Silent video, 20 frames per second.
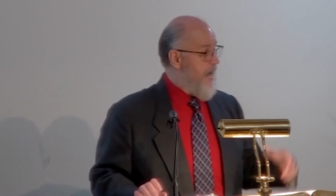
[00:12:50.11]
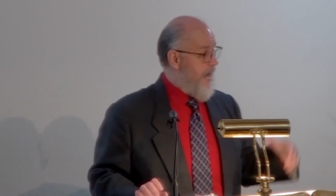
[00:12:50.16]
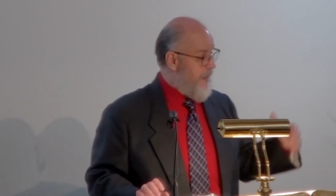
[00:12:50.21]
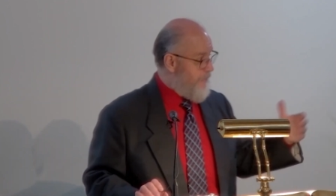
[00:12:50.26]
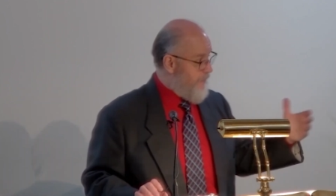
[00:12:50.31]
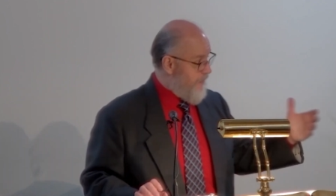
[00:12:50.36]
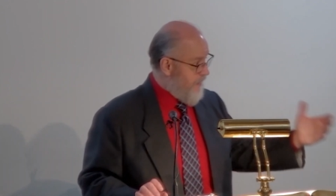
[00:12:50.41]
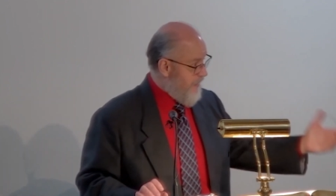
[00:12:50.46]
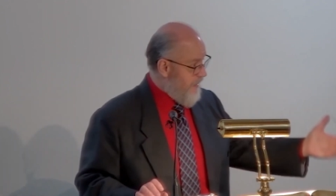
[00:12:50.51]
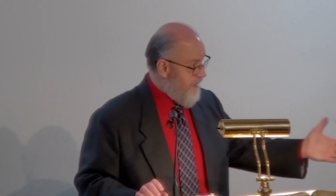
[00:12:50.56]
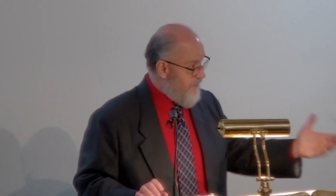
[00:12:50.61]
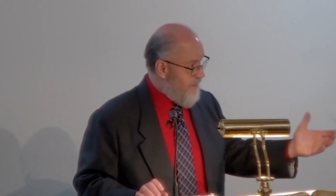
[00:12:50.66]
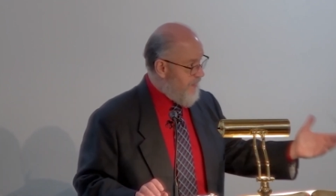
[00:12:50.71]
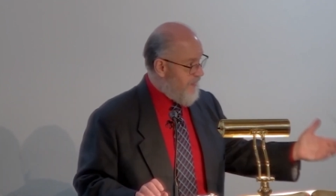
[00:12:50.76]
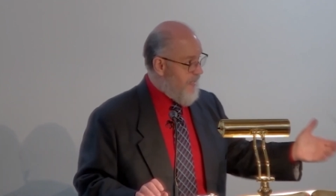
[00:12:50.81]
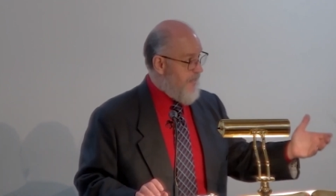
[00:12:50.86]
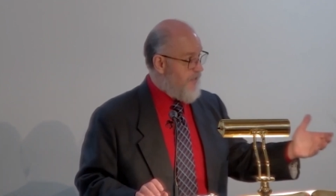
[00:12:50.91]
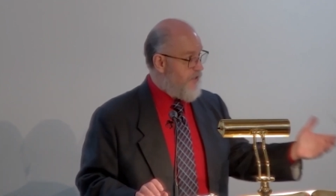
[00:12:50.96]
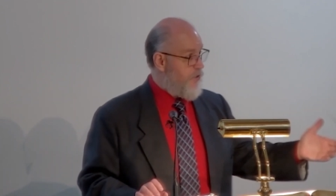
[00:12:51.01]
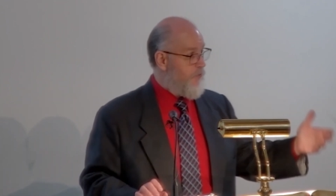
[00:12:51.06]
and
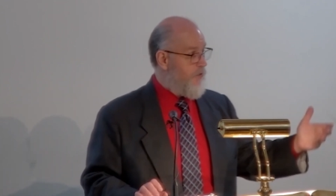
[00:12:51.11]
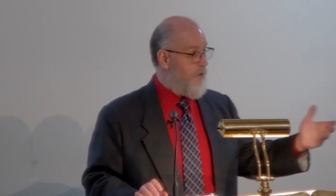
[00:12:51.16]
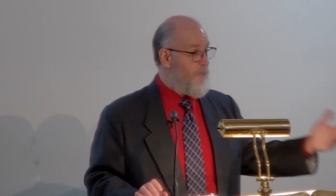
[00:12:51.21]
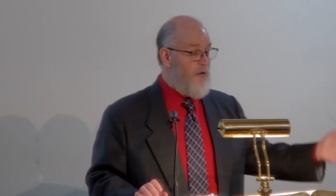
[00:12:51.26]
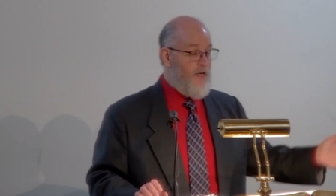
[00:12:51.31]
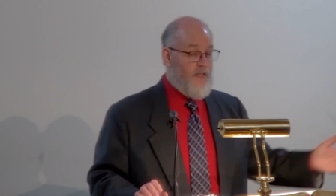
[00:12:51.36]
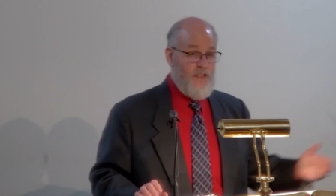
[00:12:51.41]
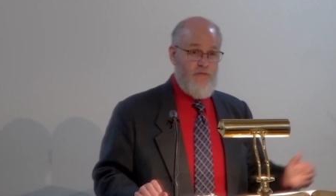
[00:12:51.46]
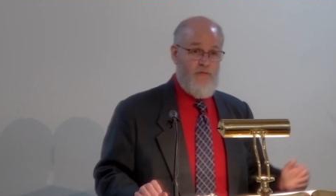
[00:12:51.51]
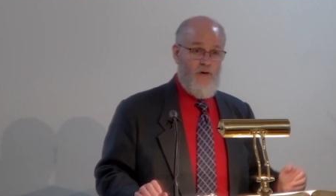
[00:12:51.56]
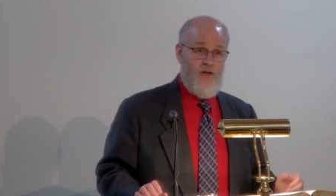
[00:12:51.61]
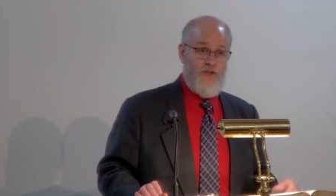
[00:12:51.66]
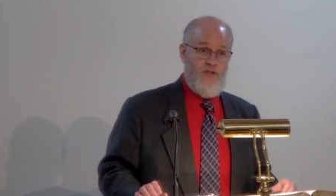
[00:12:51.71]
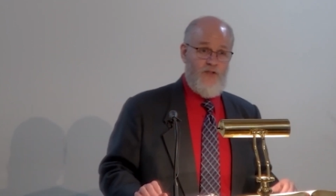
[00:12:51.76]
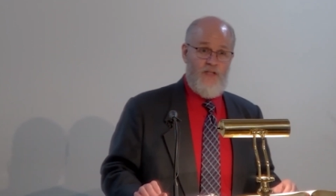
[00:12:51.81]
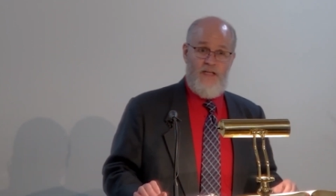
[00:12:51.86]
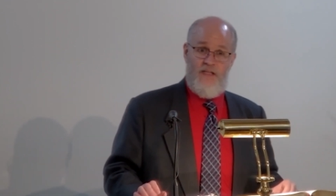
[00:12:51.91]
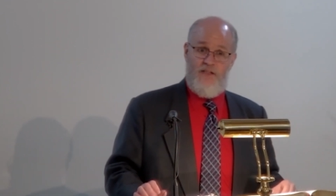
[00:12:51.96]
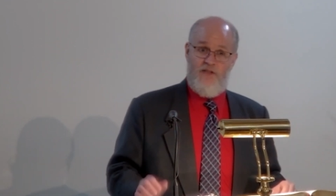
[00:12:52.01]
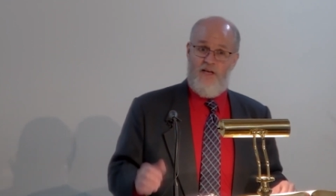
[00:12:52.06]
believing that to repent of our
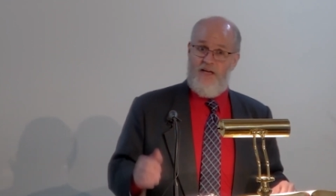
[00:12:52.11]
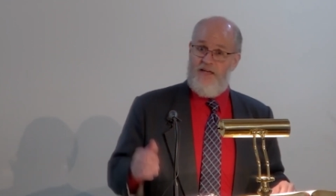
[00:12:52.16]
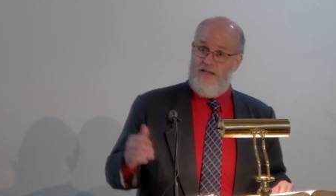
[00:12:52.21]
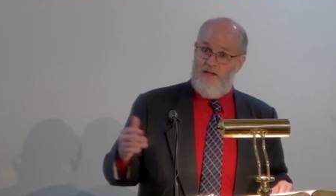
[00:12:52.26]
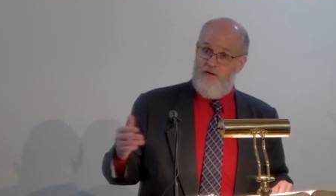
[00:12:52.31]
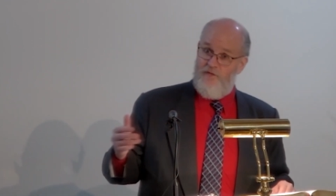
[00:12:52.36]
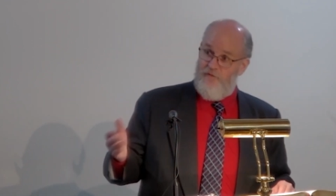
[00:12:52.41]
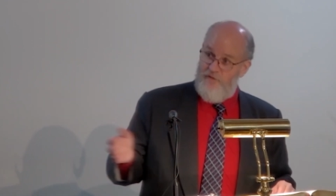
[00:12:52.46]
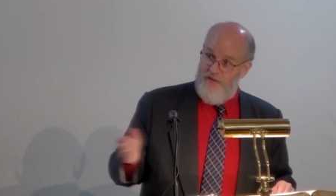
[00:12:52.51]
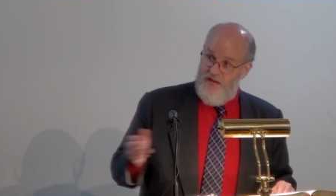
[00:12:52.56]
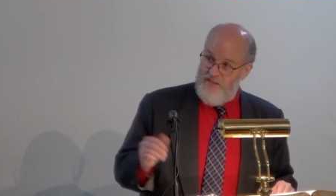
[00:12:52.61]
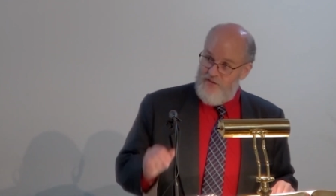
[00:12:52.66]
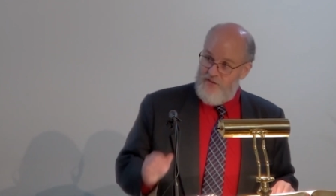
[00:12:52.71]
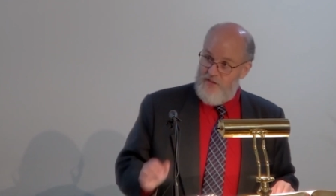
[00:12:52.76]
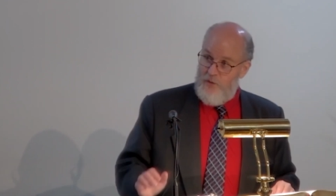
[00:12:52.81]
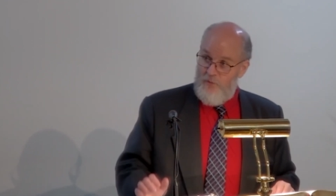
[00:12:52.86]
sins and confess